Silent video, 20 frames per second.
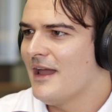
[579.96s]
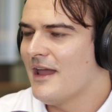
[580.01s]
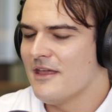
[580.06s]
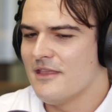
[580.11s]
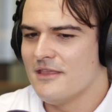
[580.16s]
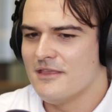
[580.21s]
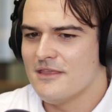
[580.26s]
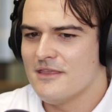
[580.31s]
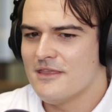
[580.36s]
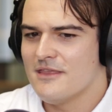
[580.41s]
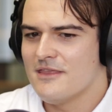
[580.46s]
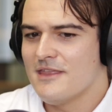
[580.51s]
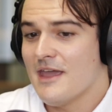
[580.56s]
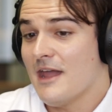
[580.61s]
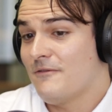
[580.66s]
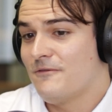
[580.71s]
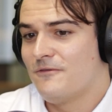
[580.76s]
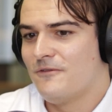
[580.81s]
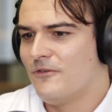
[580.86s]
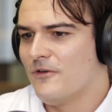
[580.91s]
And
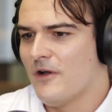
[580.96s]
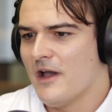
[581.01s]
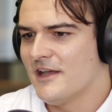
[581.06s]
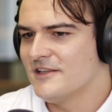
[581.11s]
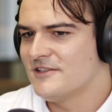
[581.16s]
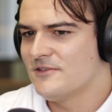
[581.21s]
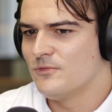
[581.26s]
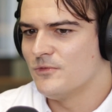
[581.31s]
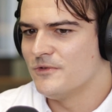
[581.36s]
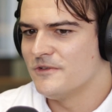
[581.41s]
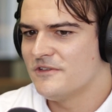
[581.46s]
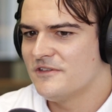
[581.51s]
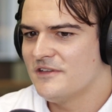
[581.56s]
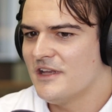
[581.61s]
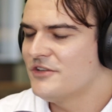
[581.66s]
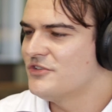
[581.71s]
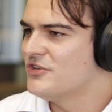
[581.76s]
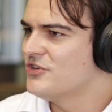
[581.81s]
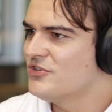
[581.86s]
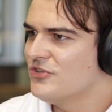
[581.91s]
that for us was
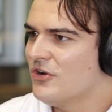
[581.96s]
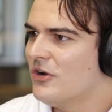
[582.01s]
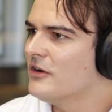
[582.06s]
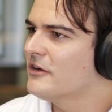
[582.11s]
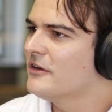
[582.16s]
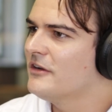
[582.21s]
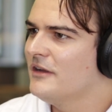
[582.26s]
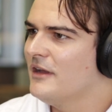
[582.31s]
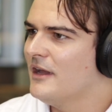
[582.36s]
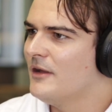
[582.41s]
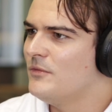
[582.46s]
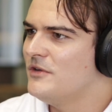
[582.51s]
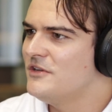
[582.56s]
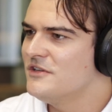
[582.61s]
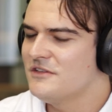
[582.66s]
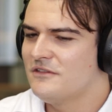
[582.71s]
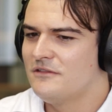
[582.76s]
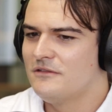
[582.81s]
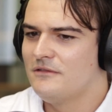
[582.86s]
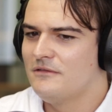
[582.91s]
such a shock. And we
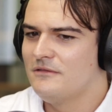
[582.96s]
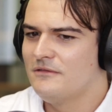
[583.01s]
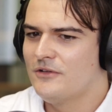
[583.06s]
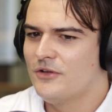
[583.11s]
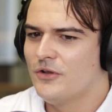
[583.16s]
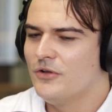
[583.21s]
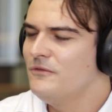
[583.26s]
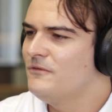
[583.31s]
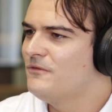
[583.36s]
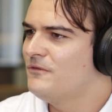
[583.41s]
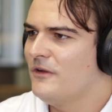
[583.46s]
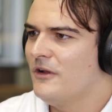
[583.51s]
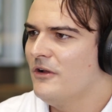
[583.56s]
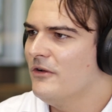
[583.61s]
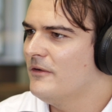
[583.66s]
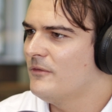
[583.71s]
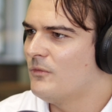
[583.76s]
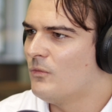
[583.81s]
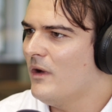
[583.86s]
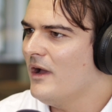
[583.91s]
just couldn't figure
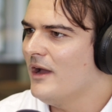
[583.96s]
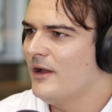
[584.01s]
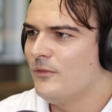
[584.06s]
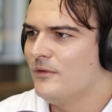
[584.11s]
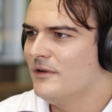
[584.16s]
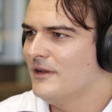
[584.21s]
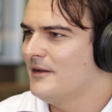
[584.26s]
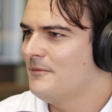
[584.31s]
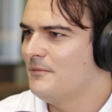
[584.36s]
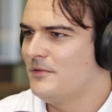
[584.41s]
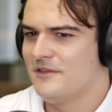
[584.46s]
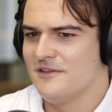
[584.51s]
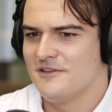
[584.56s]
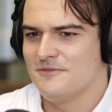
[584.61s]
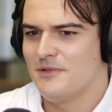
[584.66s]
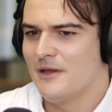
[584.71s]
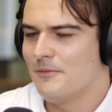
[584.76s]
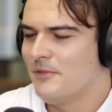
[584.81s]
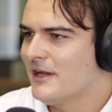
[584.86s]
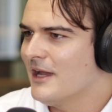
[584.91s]
out why. We're like, but there's
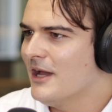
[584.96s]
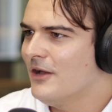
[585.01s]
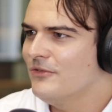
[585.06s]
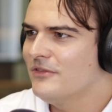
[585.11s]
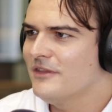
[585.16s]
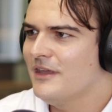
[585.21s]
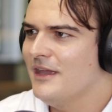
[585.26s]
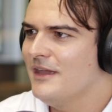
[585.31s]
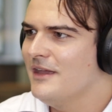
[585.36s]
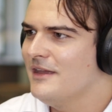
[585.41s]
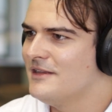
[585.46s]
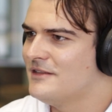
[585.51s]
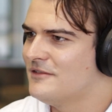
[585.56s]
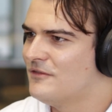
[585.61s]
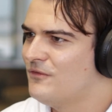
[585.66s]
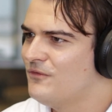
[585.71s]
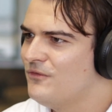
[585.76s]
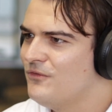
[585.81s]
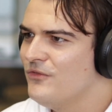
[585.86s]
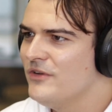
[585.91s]
public healthcare, it's
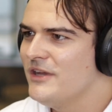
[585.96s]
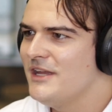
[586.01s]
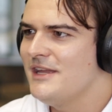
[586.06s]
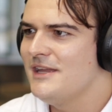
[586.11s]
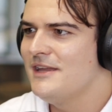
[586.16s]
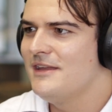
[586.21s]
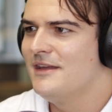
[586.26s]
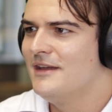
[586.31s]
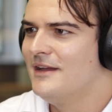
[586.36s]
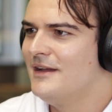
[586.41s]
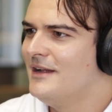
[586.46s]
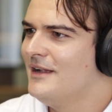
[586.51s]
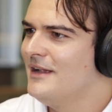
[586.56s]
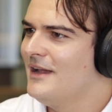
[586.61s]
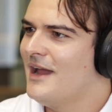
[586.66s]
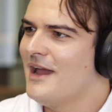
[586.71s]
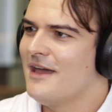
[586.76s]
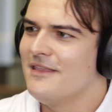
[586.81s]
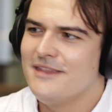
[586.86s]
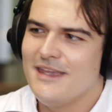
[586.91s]
free.
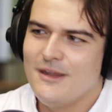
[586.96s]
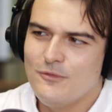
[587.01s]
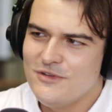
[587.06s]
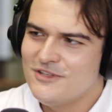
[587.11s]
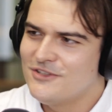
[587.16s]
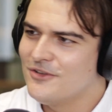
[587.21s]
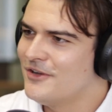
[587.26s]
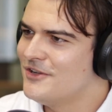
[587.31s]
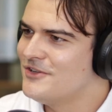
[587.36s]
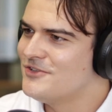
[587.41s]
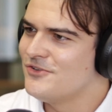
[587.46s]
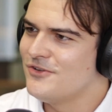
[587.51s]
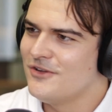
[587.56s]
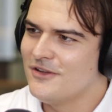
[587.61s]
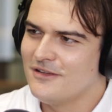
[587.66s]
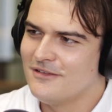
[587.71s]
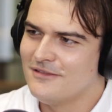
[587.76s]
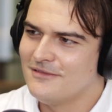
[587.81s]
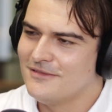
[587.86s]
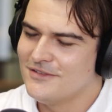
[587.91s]
And then we started
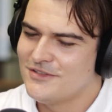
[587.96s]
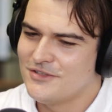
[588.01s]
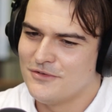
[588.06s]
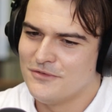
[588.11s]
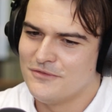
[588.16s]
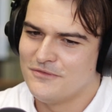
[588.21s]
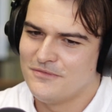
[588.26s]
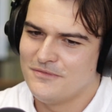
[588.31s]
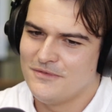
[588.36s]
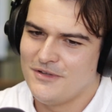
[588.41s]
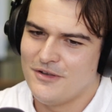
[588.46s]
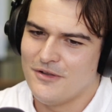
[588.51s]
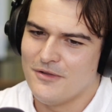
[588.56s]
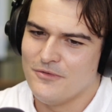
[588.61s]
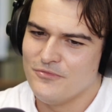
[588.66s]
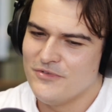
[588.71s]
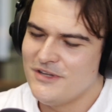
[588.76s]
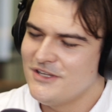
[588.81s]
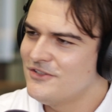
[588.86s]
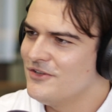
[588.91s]
doing sort of,
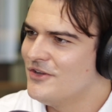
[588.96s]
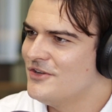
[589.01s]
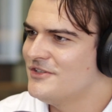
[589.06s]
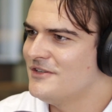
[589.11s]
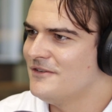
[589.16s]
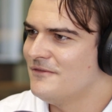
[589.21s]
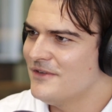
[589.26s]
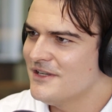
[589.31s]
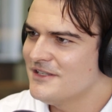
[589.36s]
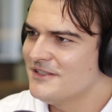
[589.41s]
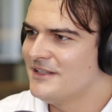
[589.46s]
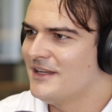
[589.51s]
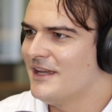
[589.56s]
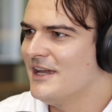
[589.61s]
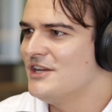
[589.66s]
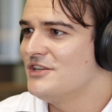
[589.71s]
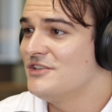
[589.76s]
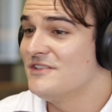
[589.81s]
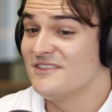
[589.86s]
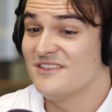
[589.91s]
research and
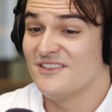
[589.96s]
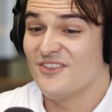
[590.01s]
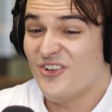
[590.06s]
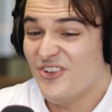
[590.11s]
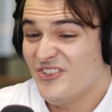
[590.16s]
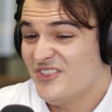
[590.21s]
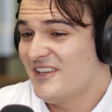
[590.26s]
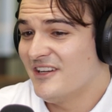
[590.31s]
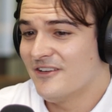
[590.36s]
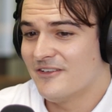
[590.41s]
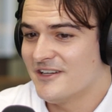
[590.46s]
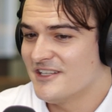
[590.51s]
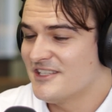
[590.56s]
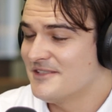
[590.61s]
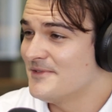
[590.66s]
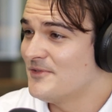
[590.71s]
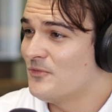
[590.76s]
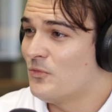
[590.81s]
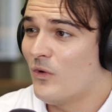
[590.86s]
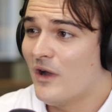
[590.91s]
investigations and asking our
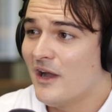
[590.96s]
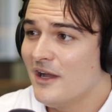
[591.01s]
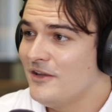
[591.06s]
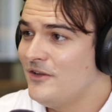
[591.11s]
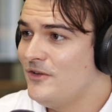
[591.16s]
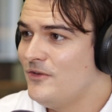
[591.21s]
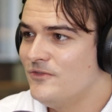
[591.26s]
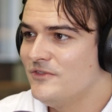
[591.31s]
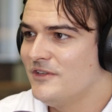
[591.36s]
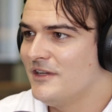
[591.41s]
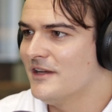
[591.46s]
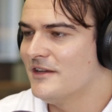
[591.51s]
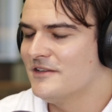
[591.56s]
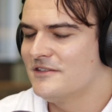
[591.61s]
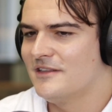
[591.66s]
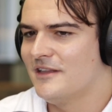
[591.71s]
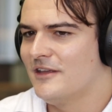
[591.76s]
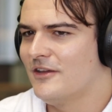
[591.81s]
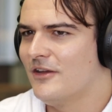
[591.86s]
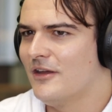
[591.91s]
customers, why are you using
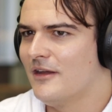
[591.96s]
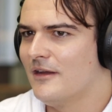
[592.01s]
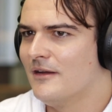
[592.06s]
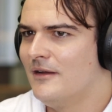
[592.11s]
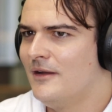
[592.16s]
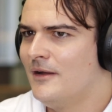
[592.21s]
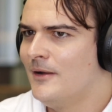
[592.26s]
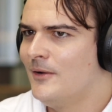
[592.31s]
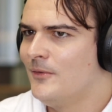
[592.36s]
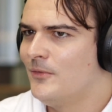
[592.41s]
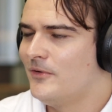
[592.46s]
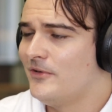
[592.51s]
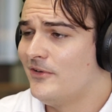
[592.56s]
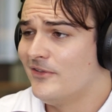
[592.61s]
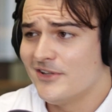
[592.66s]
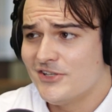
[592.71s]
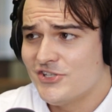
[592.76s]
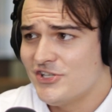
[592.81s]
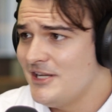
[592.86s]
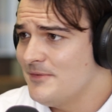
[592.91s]
us? And they're going, well, you're
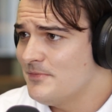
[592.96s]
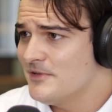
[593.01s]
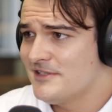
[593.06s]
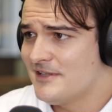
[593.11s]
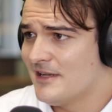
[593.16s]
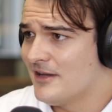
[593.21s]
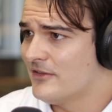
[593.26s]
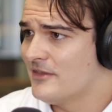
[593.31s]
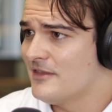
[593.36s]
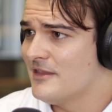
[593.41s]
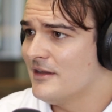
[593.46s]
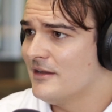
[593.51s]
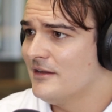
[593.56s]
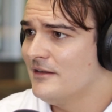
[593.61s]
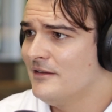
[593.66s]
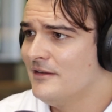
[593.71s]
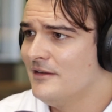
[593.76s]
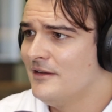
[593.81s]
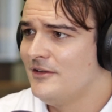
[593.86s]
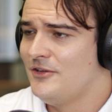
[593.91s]
the cheapest out
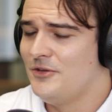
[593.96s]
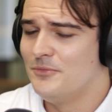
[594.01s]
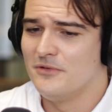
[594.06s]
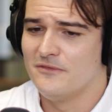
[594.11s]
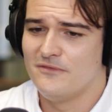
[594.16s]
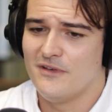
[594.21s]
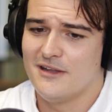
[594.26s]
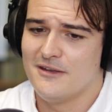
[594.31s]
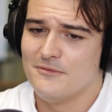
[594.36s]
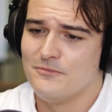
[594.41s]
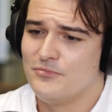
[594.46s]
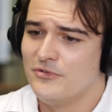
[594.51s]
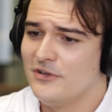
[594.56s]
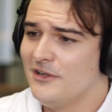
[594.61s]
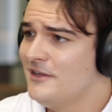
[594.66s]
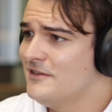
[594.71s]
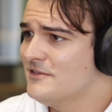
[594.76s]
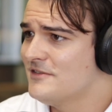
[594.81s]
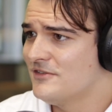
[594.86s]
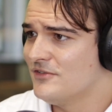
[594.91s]
there. We provide a
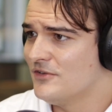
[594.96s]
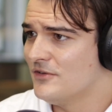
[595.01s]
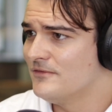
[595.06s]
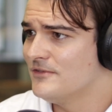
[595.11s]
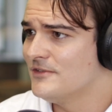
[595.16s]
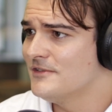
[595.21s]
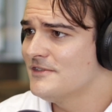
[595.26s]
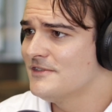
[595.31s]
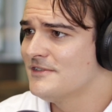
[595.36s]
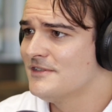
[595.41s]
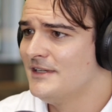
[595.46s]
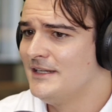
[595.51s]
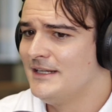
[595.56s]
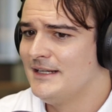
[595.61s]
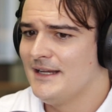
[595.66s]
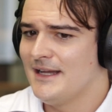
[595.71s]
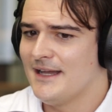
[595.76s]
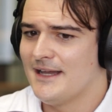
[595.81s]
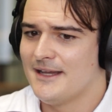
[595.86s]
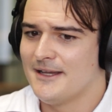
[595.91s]
brilliant service.
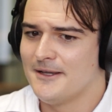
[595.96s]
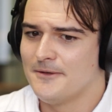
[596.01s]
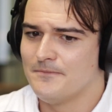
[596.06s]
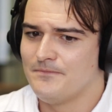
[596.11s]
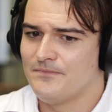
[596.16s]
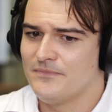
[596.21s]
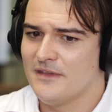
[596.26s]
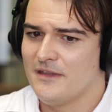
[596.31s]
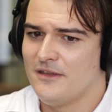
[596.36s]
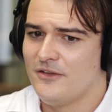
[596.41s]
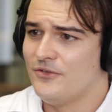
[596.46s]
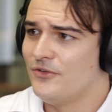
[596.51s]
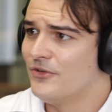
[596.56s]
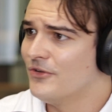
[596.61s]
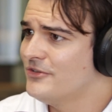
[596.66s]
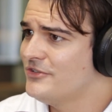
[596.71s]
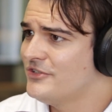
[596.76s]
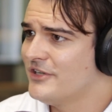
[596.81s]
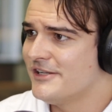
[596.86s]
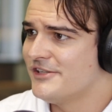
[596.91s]
you're
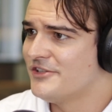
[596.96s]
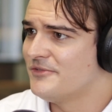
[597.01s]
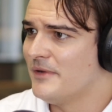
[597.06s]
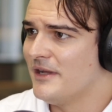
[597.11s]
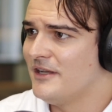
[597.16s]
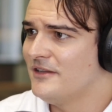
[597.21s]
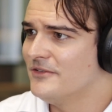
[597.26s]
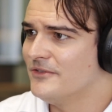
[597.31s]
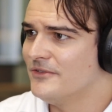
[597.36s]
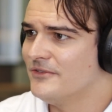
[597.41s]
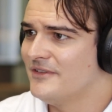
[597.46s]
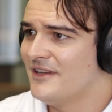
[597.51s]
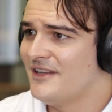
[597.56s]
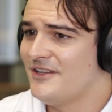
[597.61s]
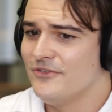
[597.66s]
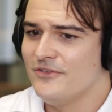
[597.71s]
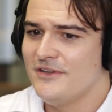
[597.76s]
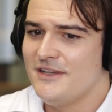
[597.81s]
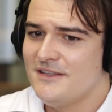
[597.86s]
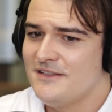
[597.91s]
non-judgmental,
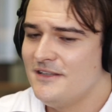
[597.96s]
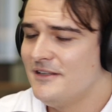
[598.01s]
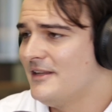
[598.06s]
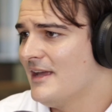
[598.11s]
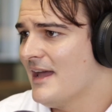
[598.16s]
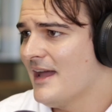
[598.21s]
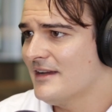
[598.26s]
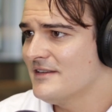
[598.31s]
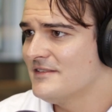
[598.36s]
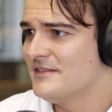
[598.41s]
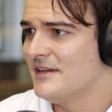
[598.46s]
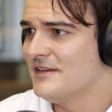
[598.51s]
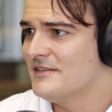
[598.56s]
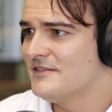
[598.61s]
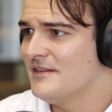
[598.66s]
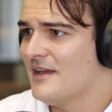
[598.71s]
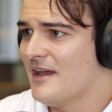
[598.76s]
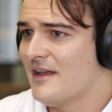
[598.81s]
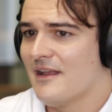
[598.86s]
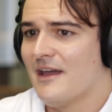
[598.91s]
and you're easy to
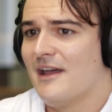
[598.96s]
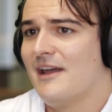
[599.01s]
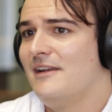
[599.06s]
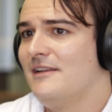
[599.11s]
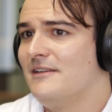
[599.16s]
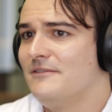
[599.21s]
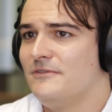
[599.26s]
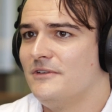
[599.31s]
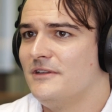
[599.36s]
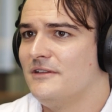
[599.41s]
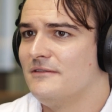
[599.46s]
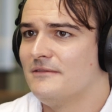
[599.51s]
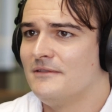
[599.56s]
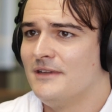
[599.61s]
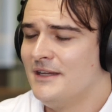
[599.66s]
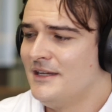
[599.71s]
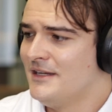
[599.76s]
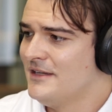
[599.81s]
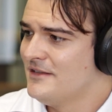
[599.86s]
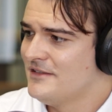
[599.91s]
access. And I live in,
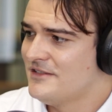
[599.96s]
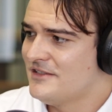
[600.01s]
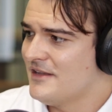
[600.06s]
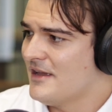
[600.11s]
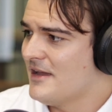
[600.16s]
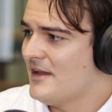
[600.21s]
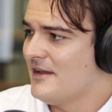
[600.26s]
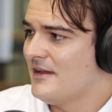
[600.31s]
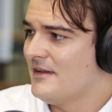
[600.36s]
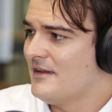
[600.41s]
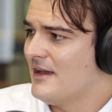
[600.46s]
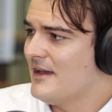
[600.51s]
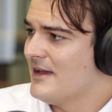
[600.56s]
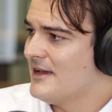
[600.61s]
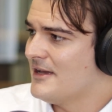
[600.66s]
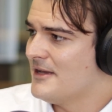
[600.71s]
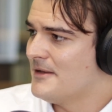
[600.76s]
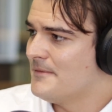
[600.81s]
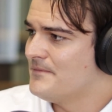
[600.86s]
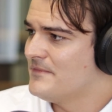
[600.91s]
say,
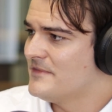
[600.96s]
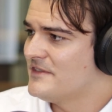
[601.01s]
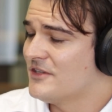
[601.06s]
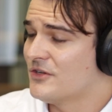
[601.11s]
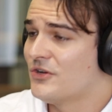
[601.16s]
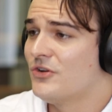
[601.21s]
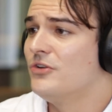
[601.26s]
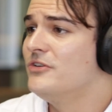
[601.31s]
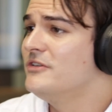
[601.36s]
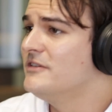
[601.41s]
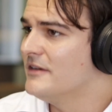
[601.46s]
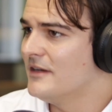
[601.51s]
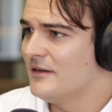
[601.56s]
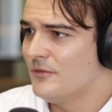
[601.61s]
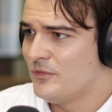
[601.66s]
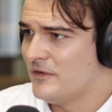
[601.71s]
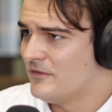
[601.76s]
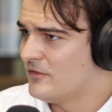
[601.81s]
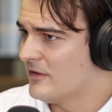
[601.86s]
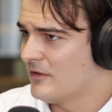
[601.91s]
Secunda.
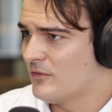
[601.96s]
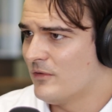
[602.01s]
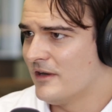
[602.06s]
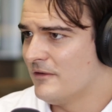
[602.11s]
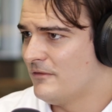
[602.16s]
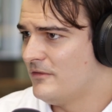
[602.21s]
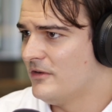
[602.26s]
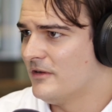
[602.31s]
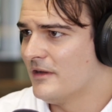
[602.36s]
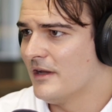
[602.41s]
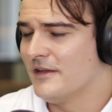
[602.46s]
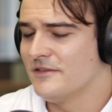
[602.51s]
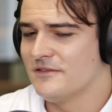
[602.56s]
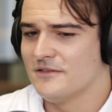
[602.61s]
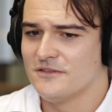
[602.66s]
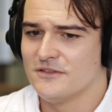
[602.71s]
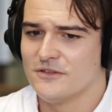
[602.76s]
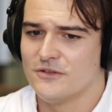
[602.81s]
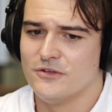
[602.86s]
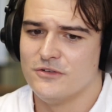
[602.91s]
We've got quite a few guys
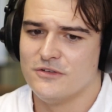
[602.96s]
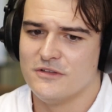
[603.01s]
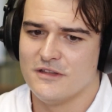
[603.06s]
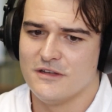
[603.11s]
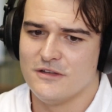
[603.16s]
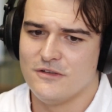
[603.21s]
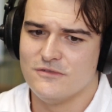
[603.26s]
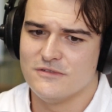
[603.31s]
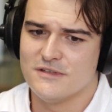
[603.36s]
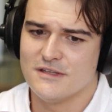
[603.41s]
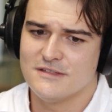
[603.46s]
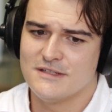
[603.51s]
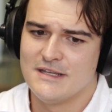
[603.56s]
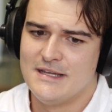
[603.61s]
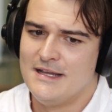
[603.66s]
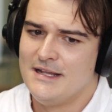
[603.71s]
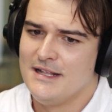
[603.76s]
in Secunda that use us.